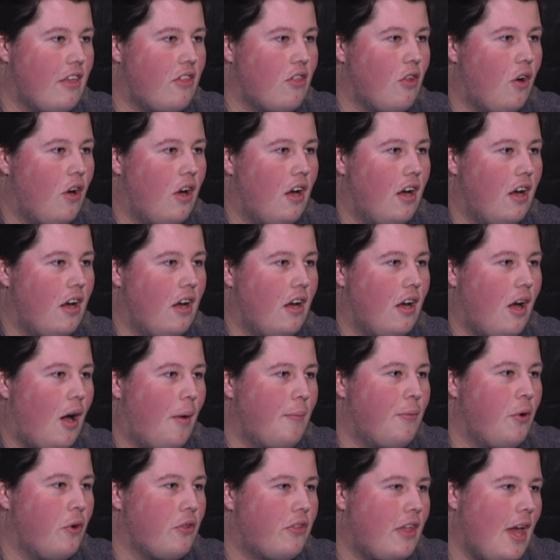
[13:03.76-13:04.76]
it's
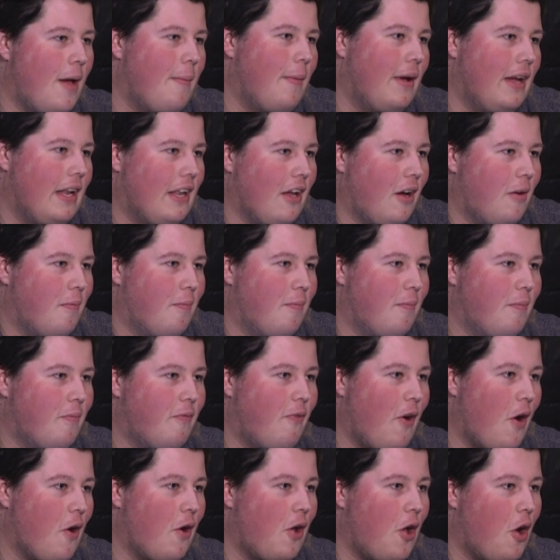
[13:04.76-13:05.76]
not I'm not timid. I'm
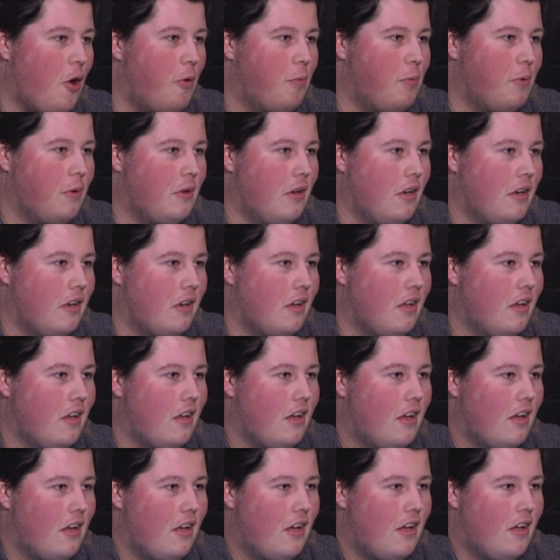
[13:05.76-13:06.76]
very open and
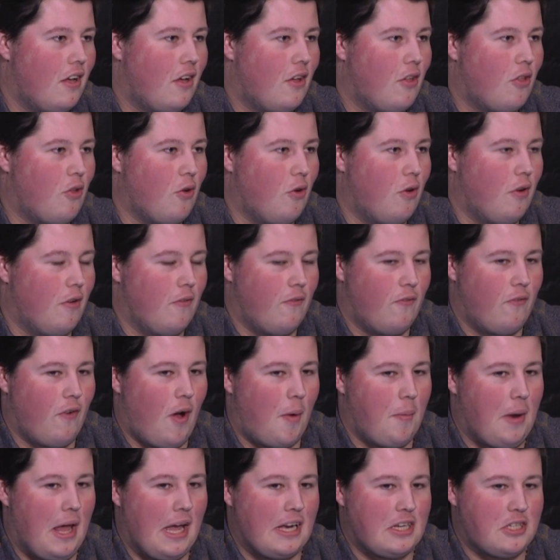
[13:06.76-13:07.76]
sort of...
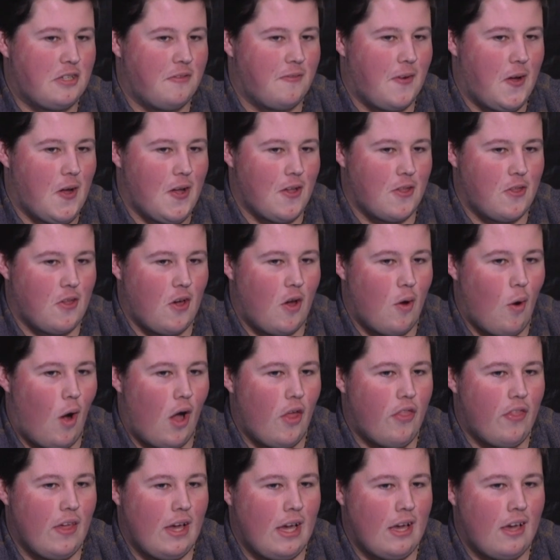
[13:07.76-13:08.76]
I'm an extrovert.
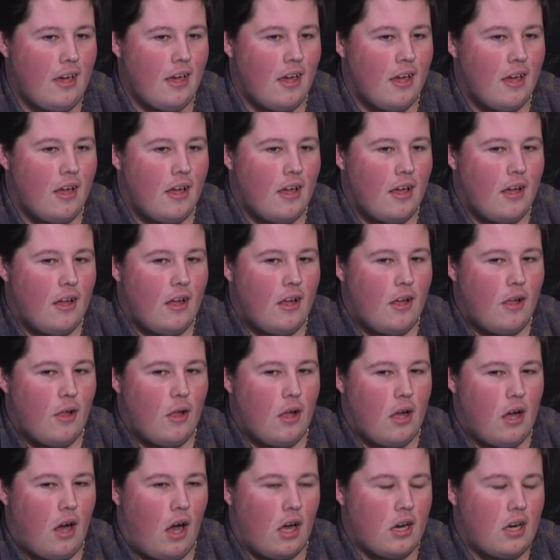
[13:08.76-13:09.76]
So I think
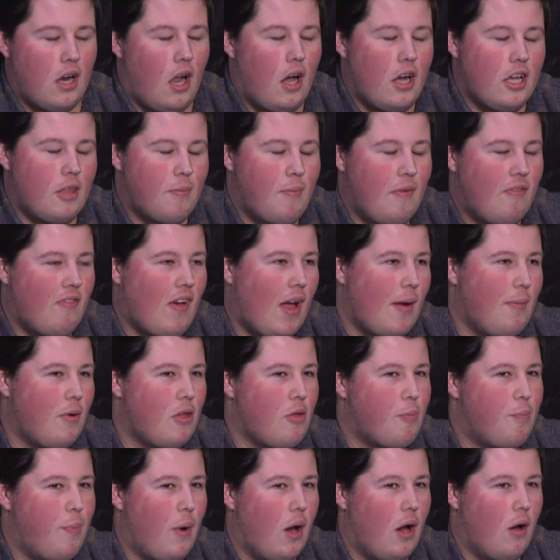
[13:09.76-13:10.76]
I'd like to be
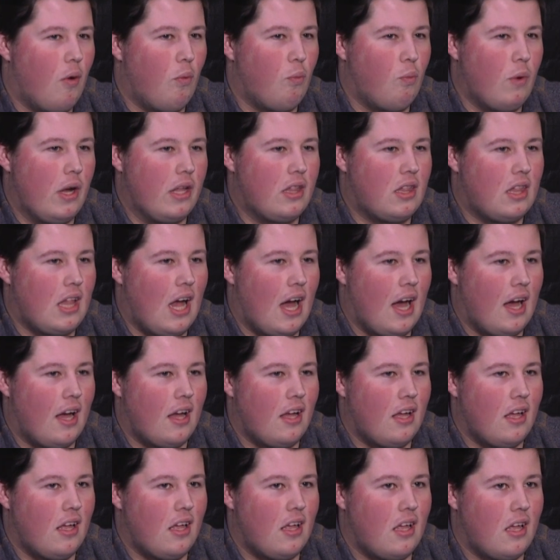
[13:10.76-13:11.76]
famous, but with
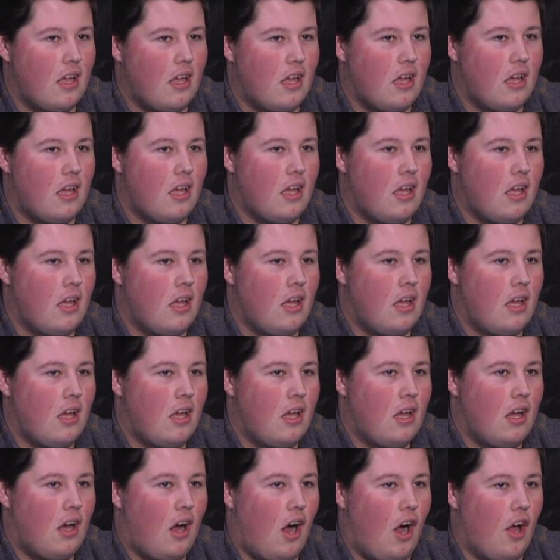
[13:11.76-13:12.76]
that,
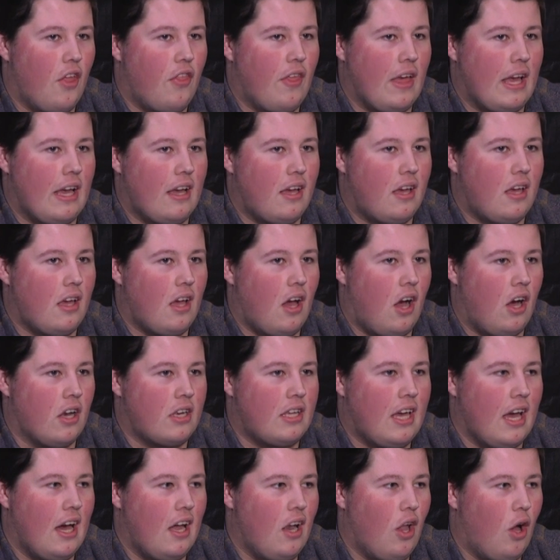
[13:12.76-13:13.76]
I think
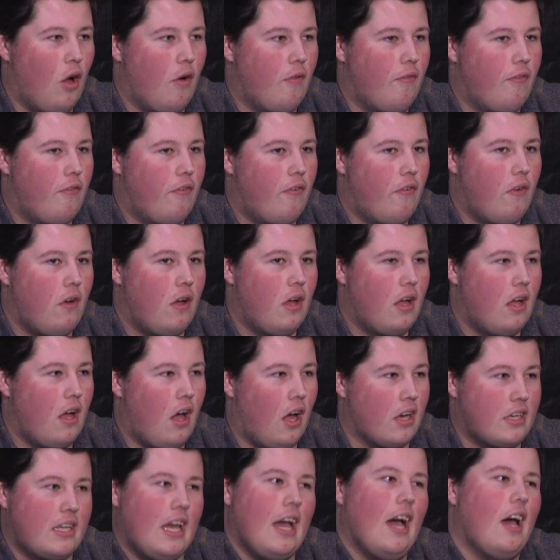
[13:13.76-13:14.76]
I'd get a lot
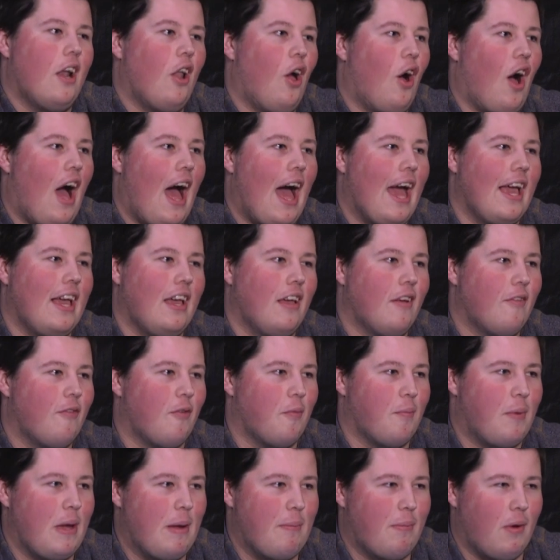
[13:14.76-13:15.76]
of hate
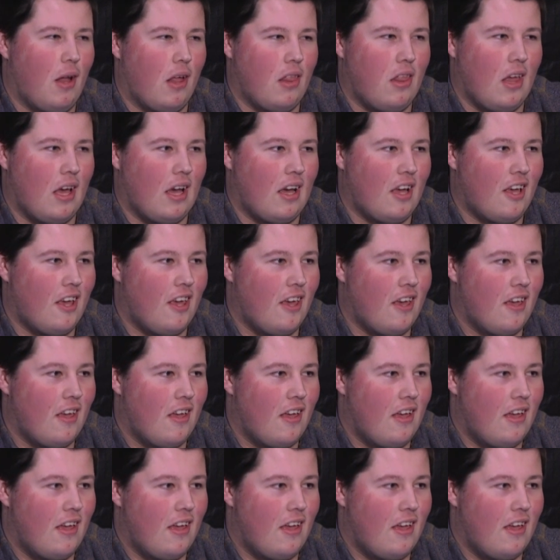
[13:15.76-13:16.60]
from people, I think,